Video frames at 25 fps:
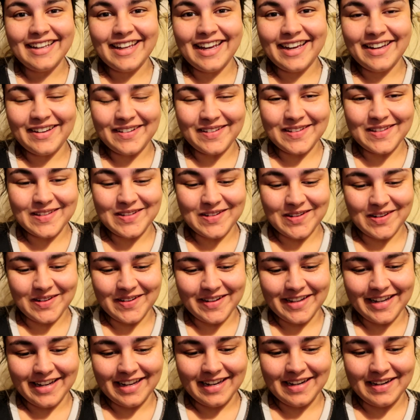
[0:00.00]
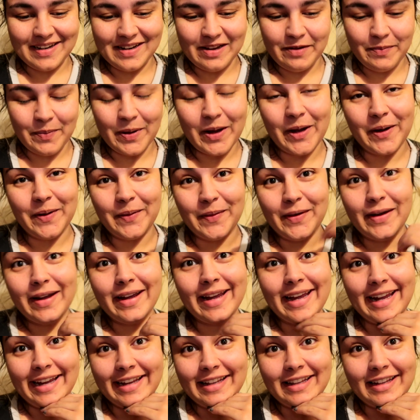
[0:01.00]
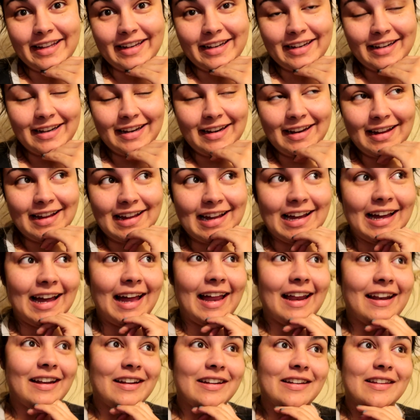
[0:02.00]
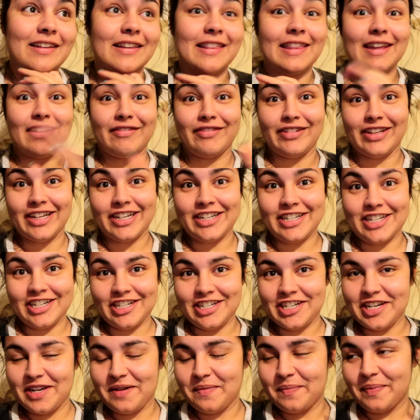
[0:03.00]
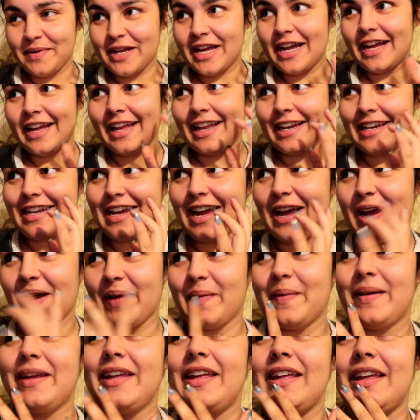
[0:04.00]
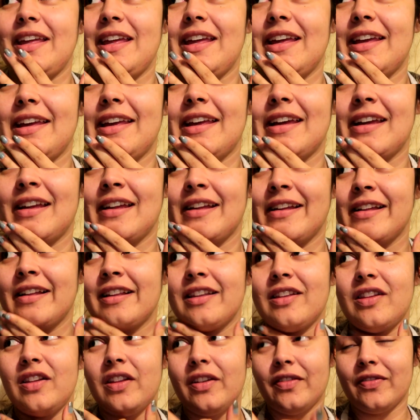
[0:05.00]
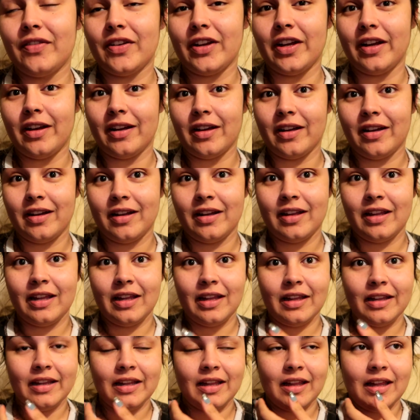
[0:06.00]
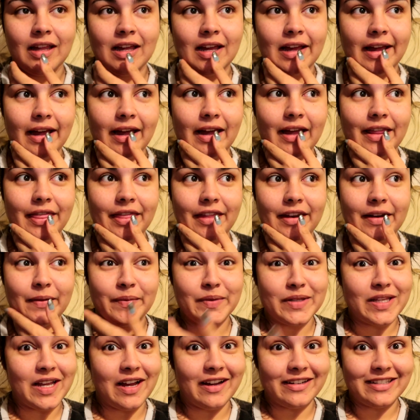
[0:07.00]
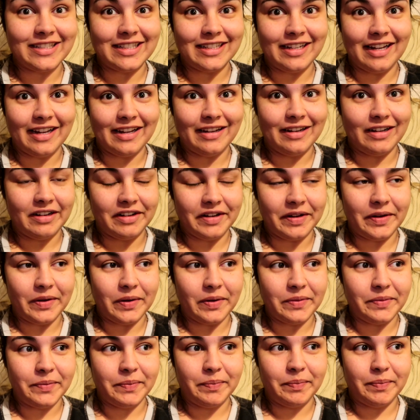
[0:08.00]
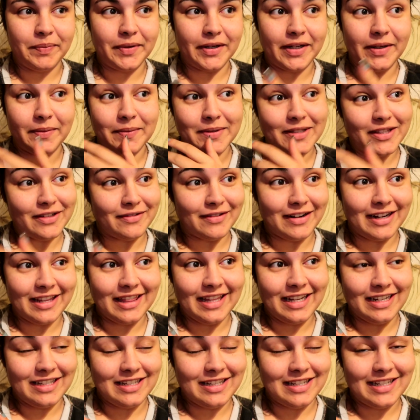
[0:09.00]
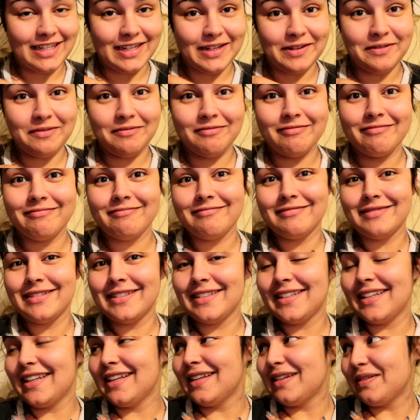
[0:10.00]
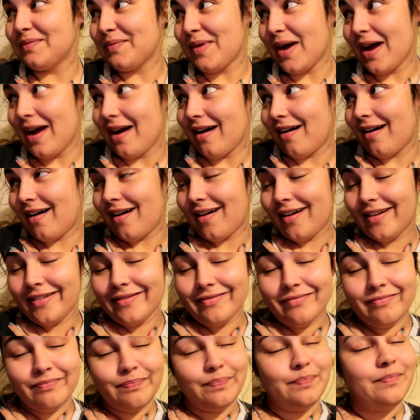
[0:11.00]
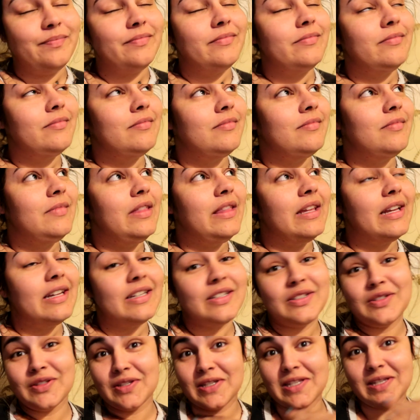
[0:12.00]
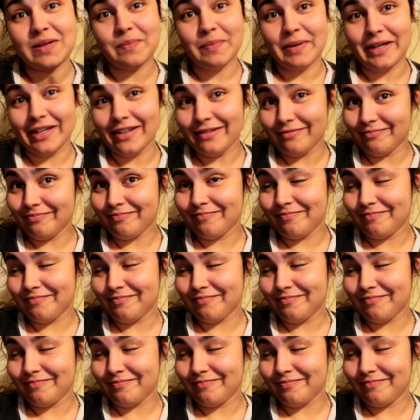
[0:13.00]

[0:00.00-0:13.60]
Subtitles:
Kaol's talking about Aelin and their relationship and how he loved her and that it was hard to let her go, but it was the right thing to do. And my heart is just a bit,